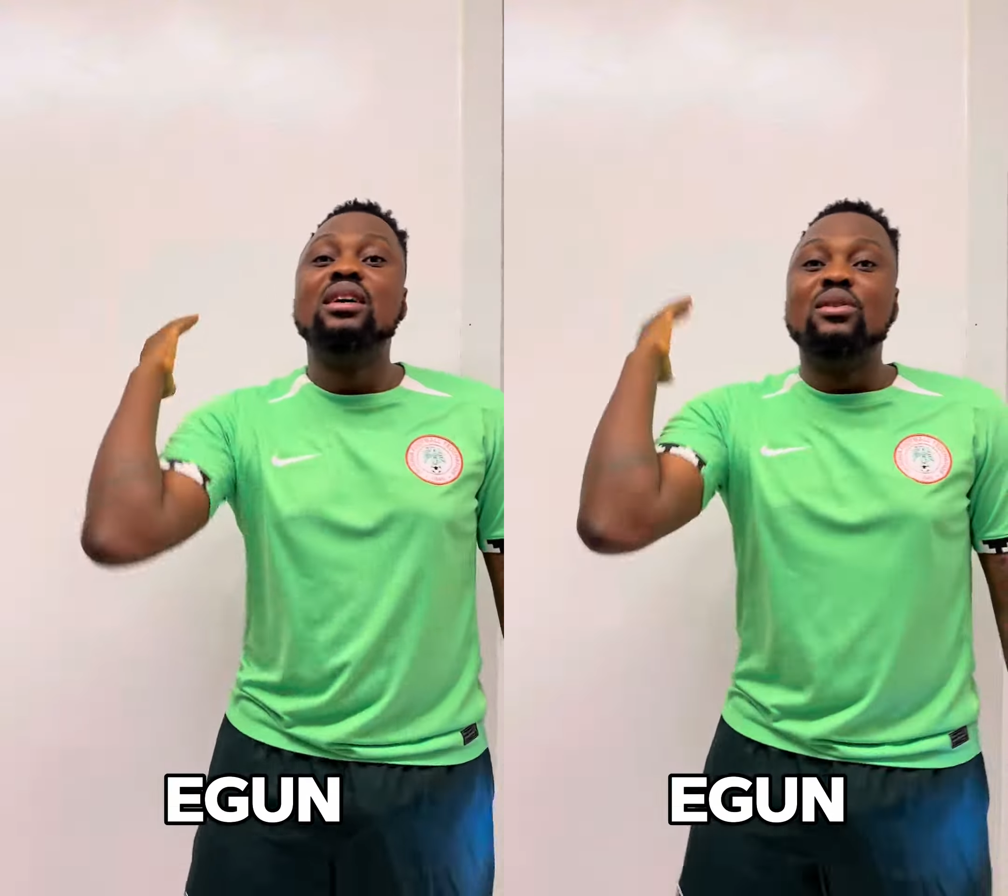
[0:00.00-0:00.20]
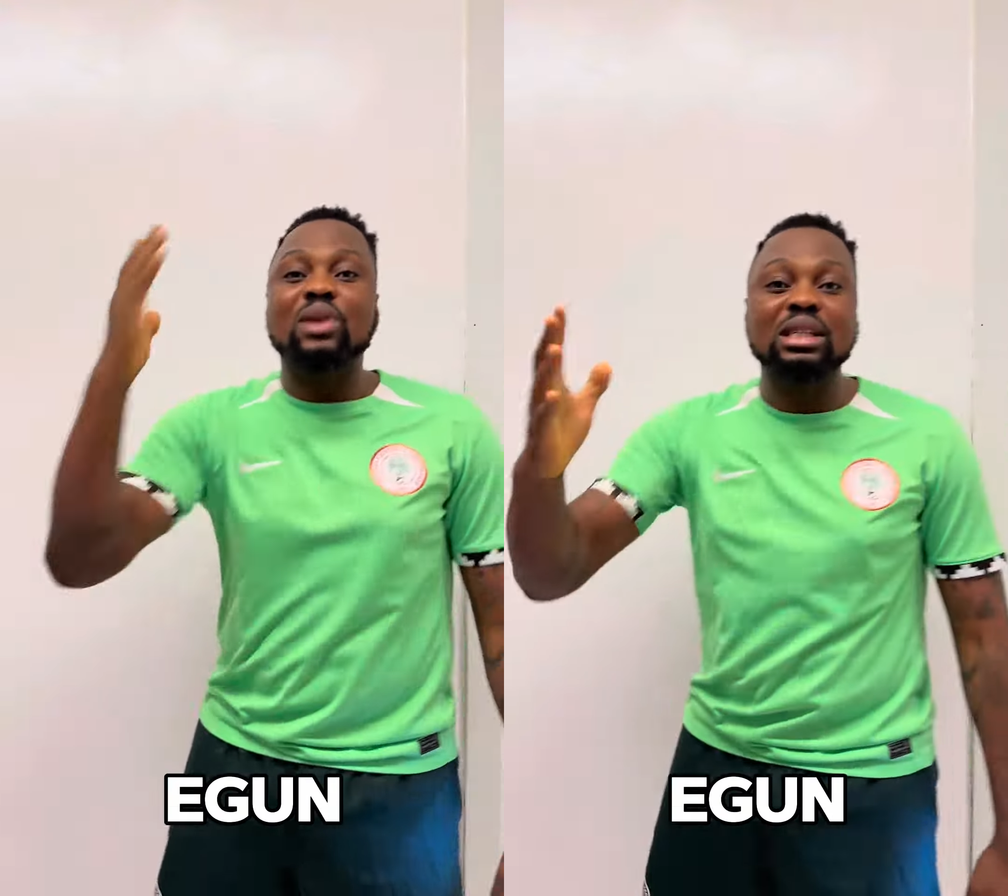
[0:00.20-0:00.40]

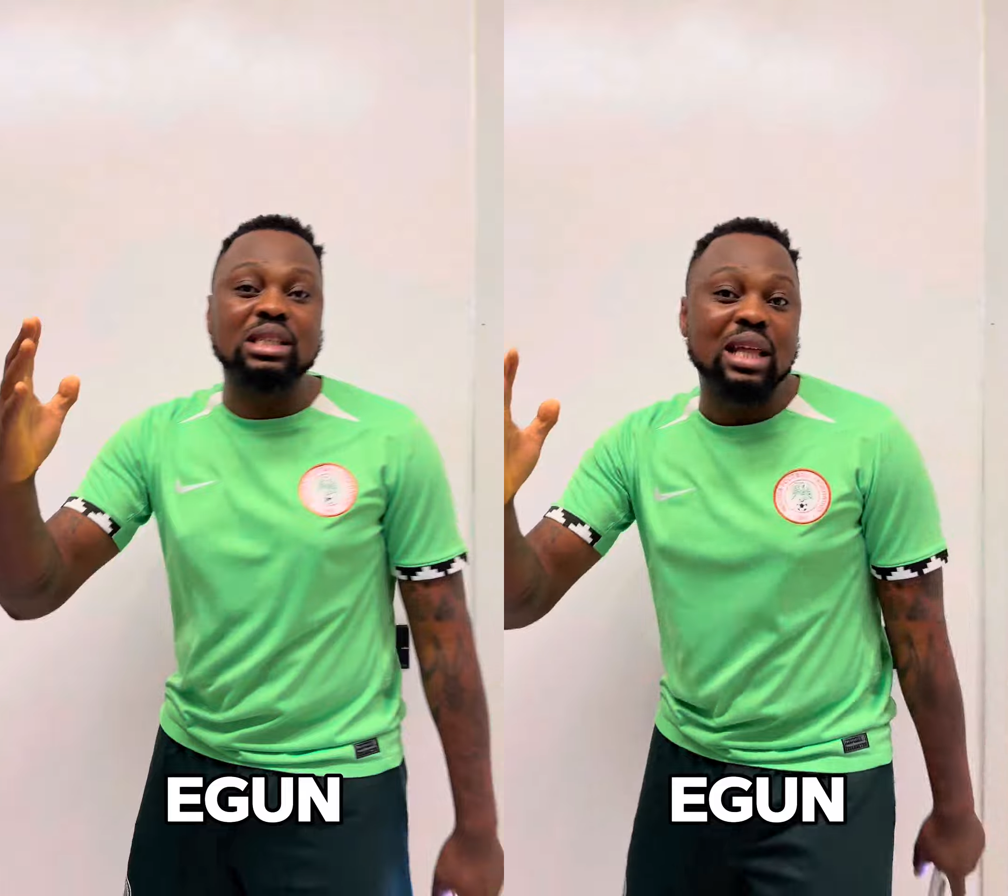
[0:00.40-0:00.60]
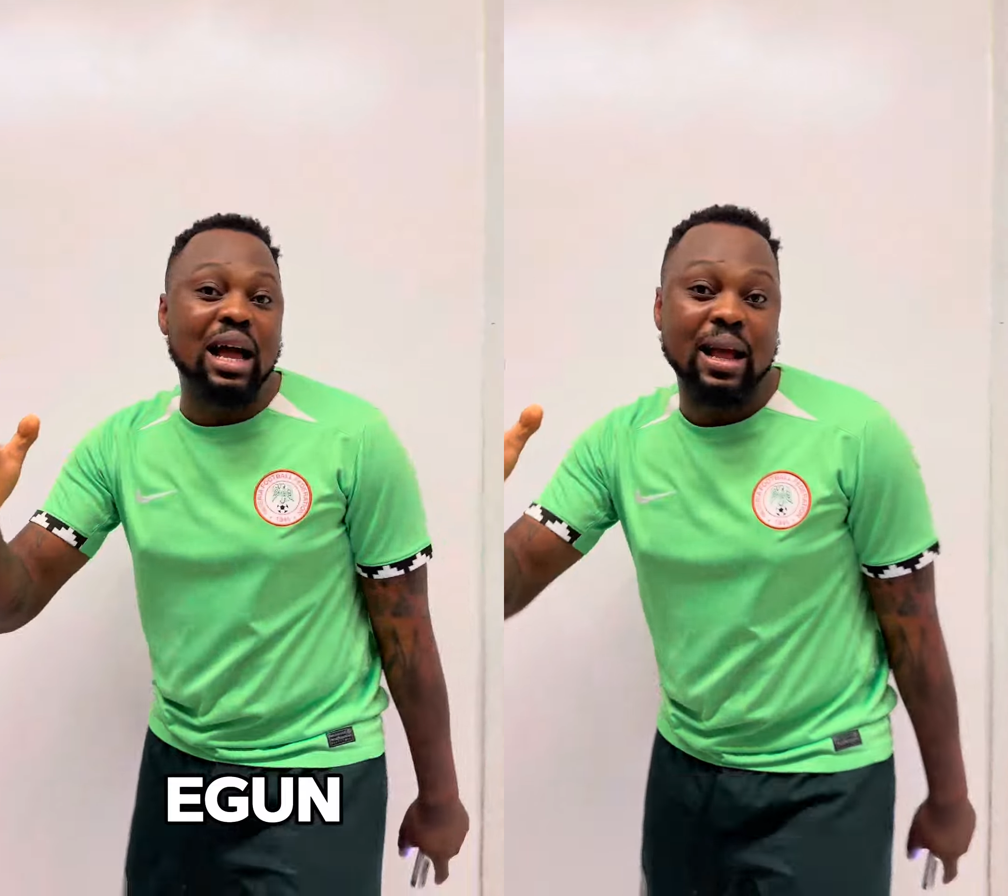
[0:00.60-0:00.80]

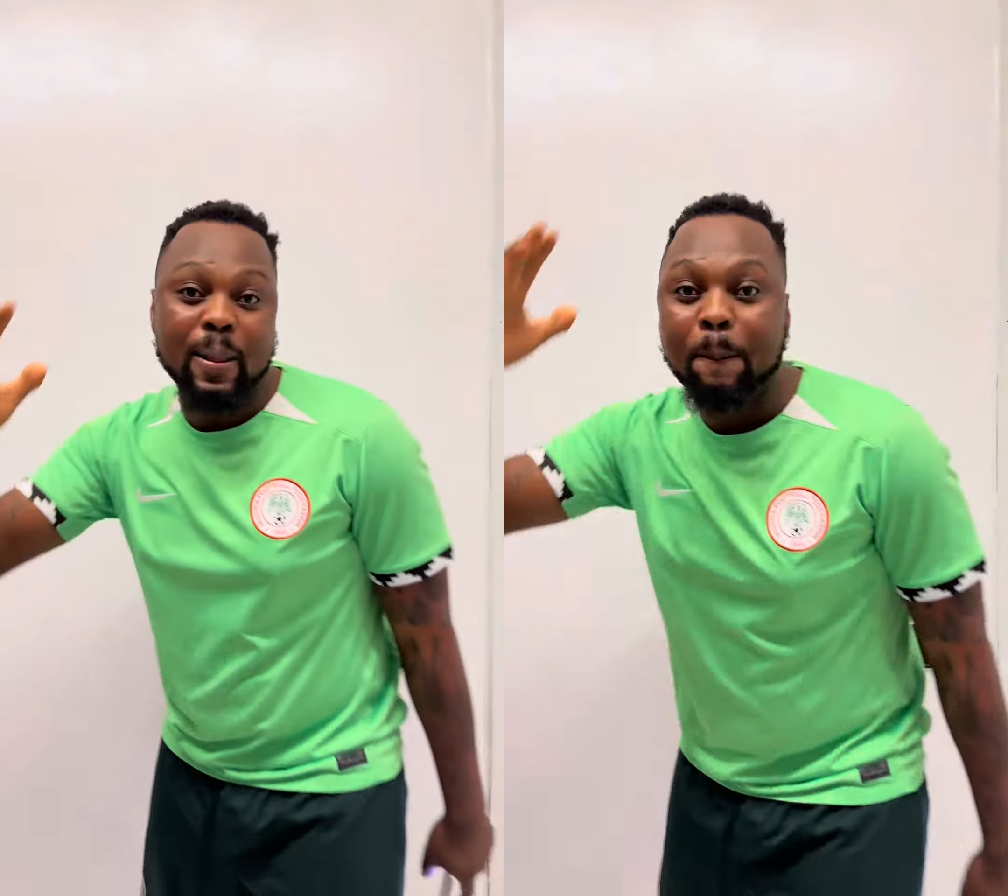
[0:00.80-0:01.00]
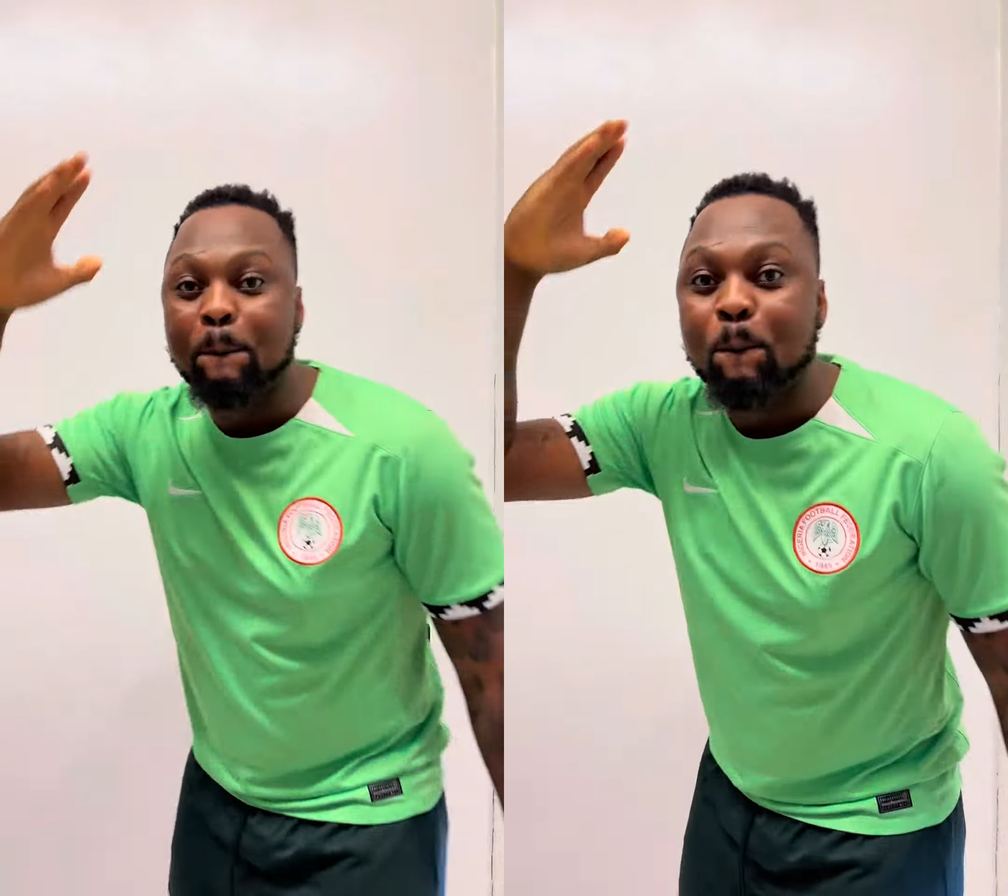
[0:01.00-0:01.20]
Register
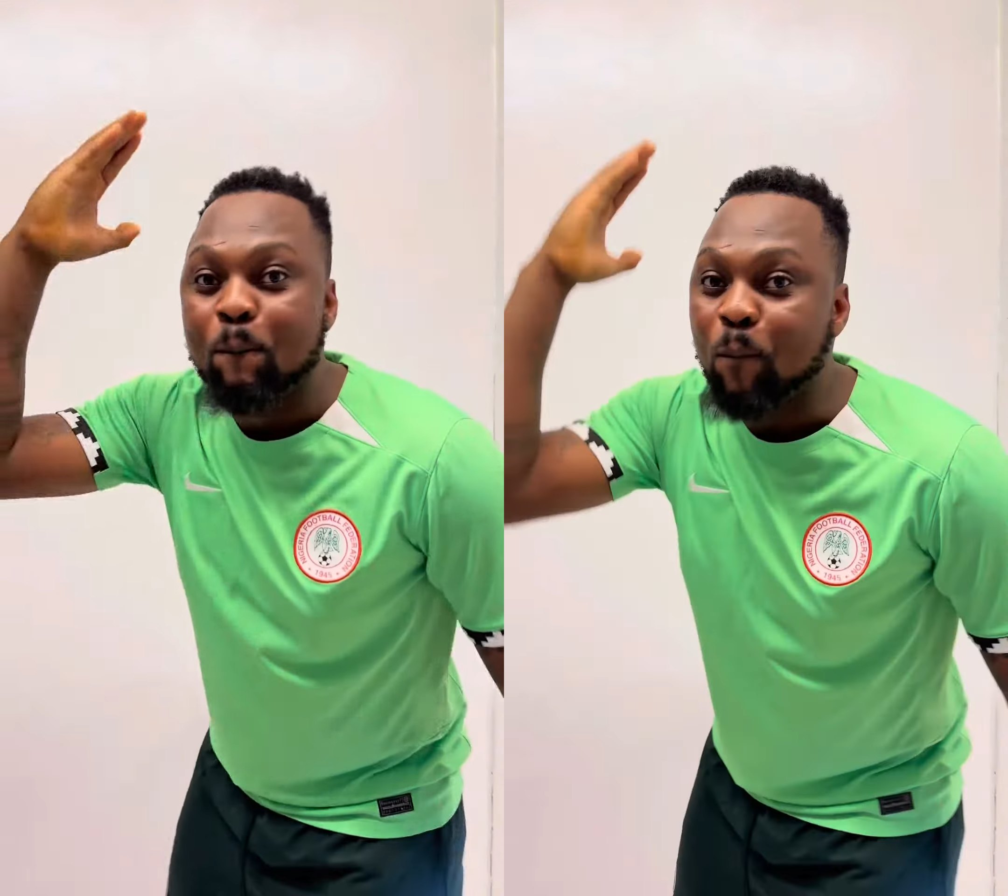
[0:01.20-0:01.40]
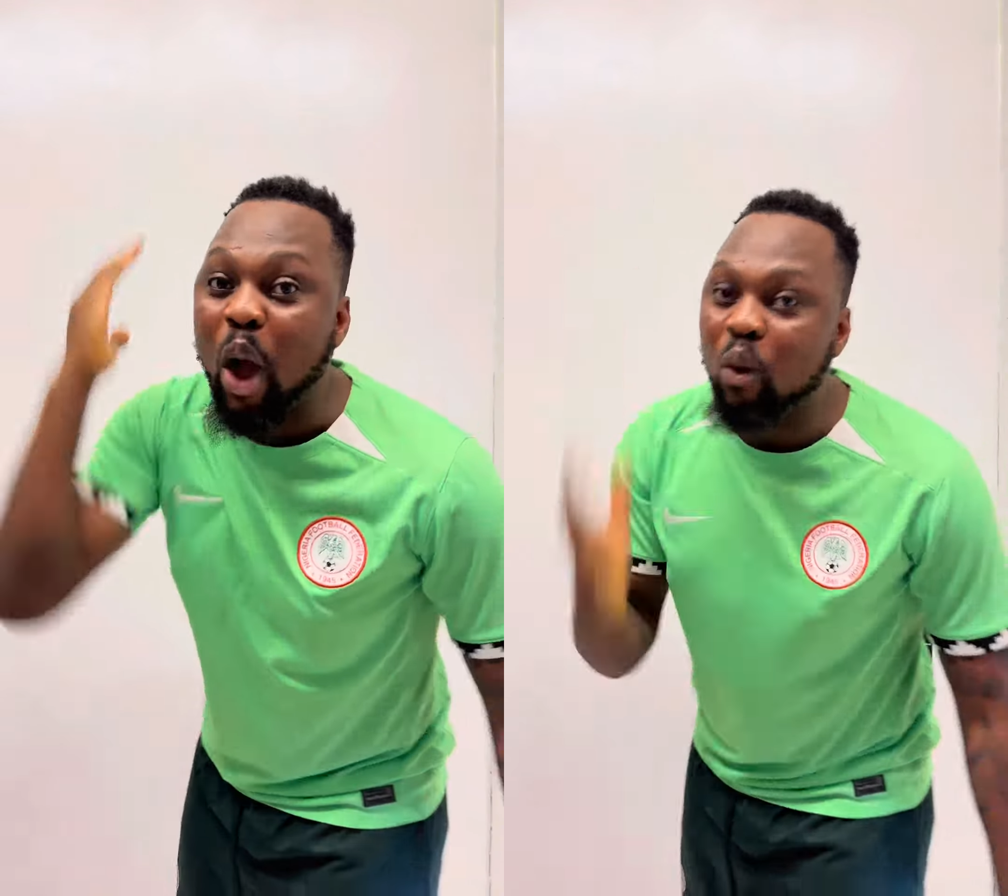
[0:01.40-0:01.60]

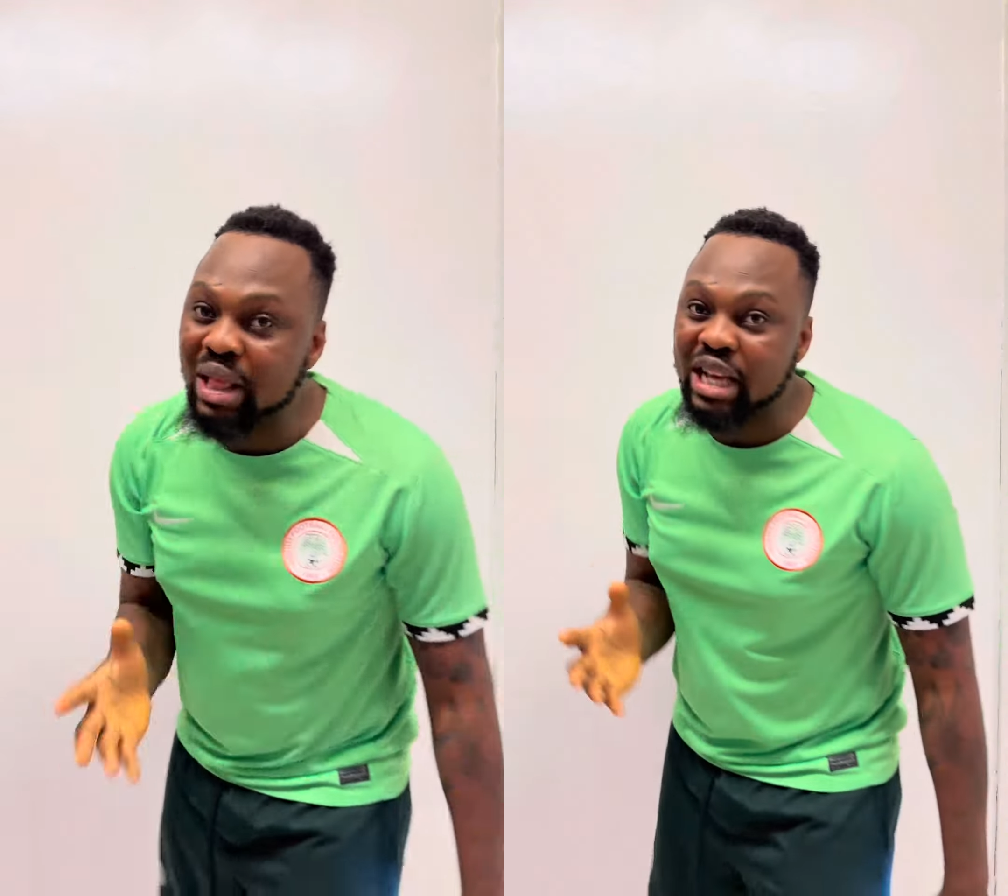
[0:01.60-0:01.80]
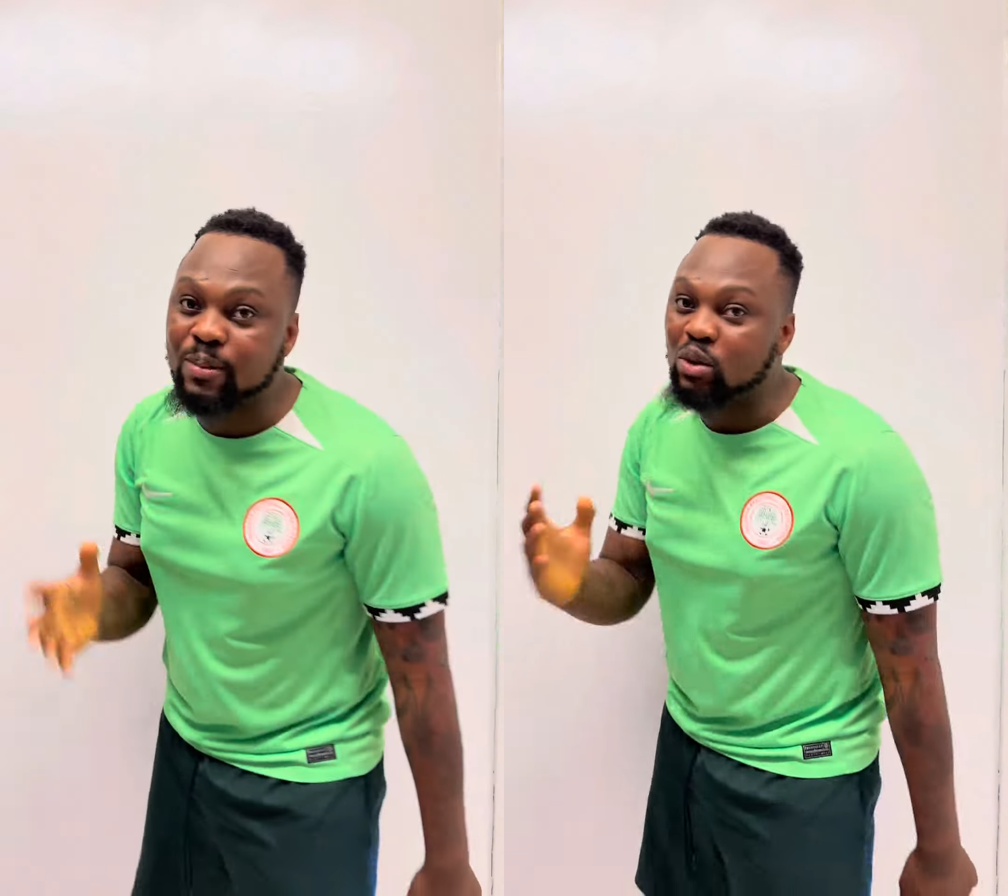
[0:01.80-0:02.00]
on 1xBet